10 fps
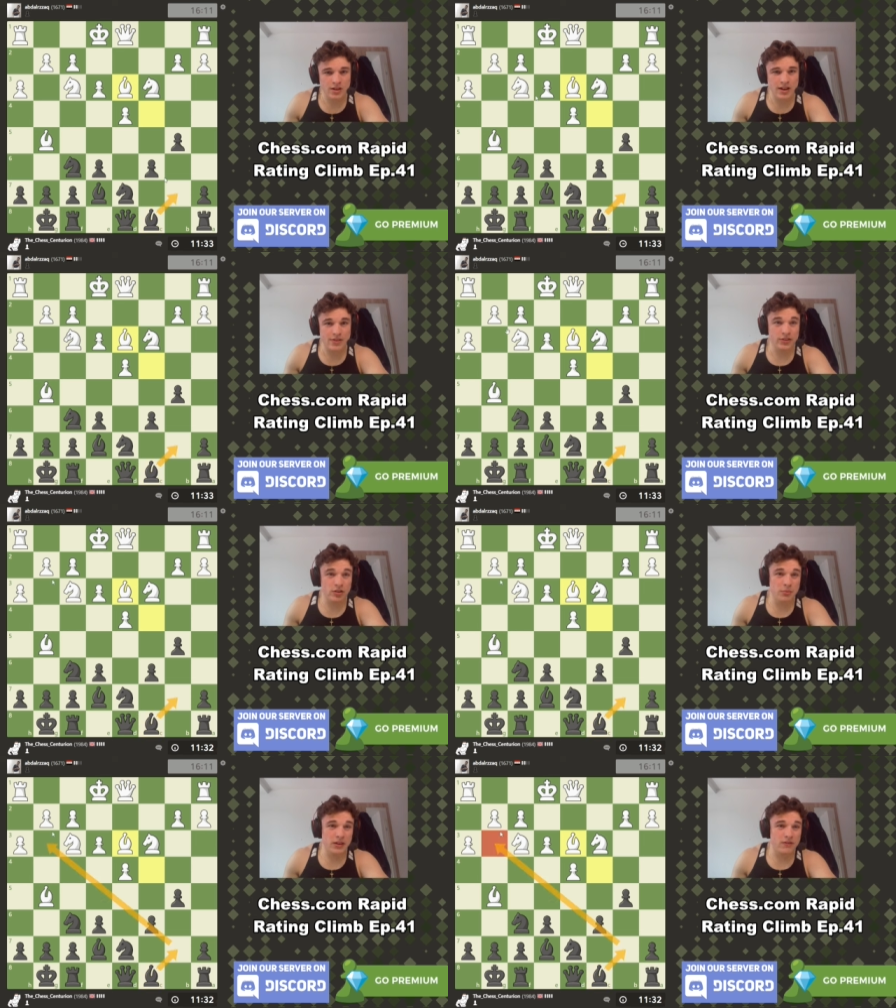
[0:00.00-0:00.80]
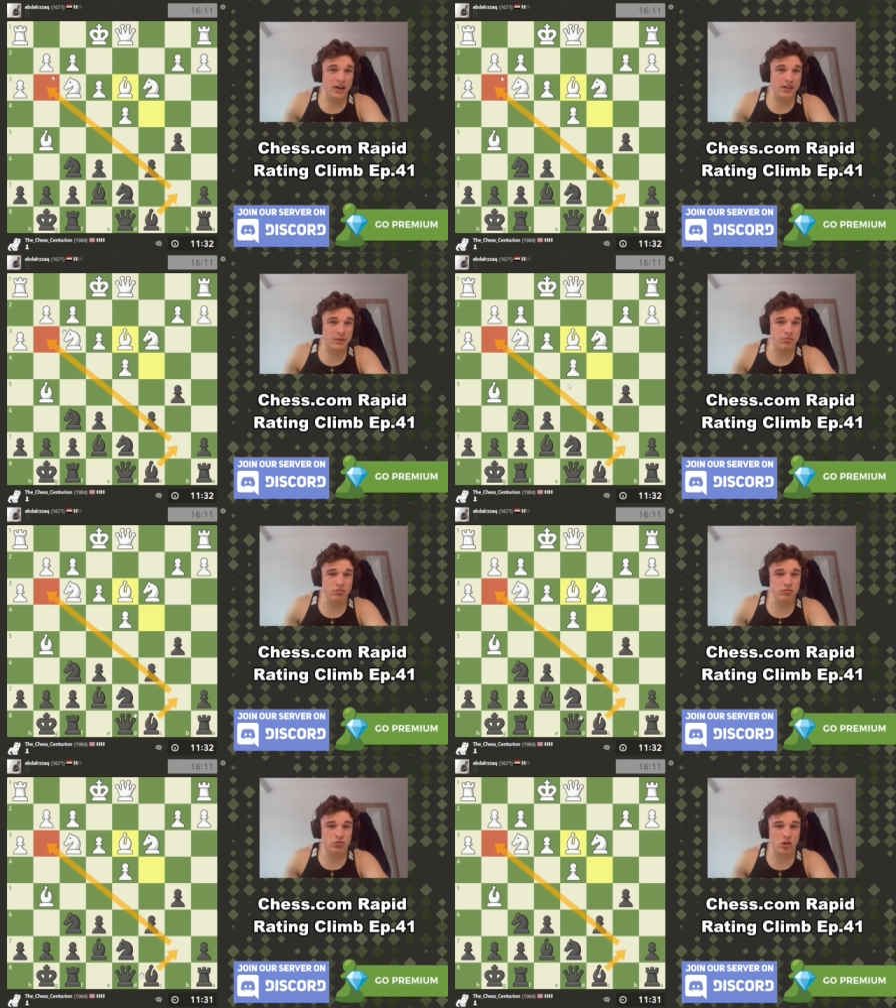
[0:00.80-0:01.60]
this could be a very
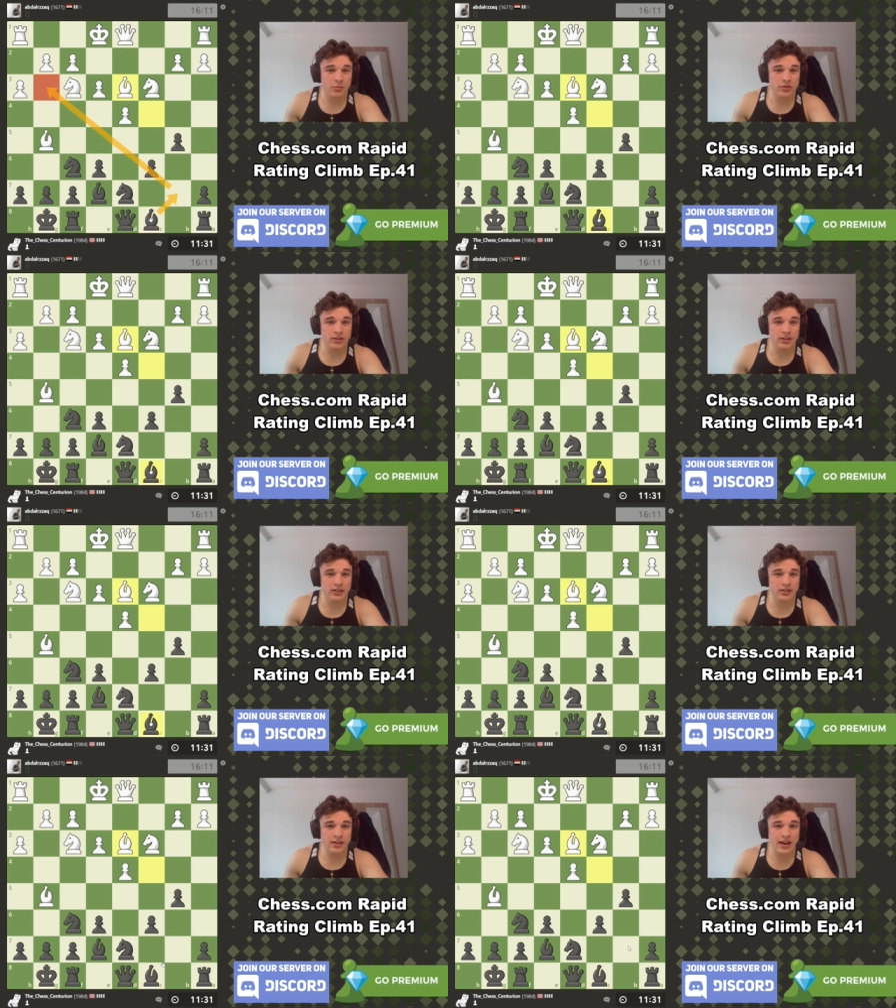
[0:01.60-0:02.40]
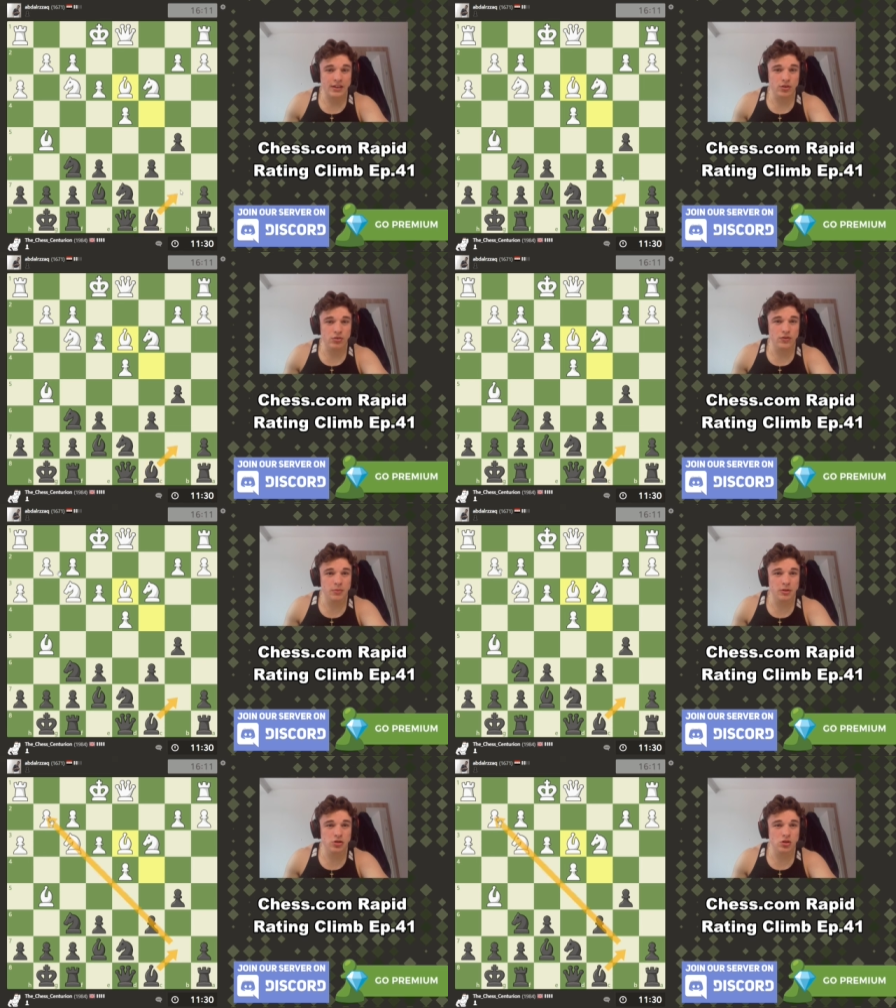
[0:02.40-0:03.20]
promising diagonal for the
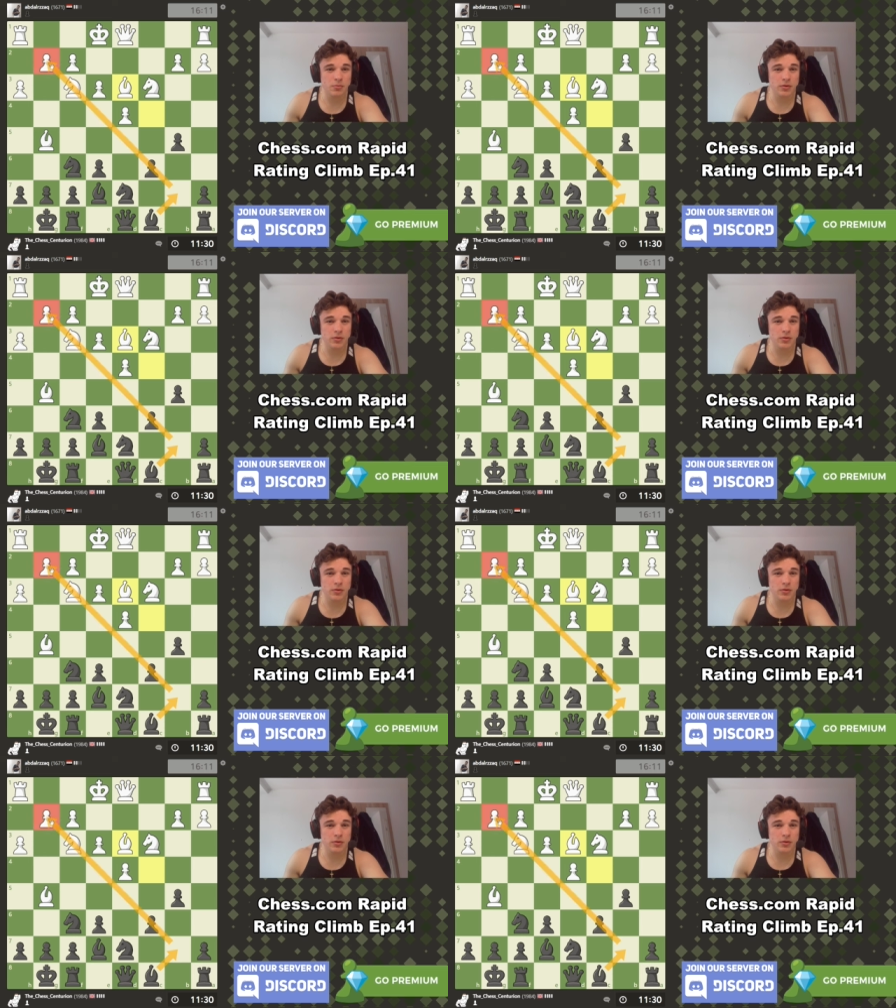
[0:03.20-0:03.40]
bishop.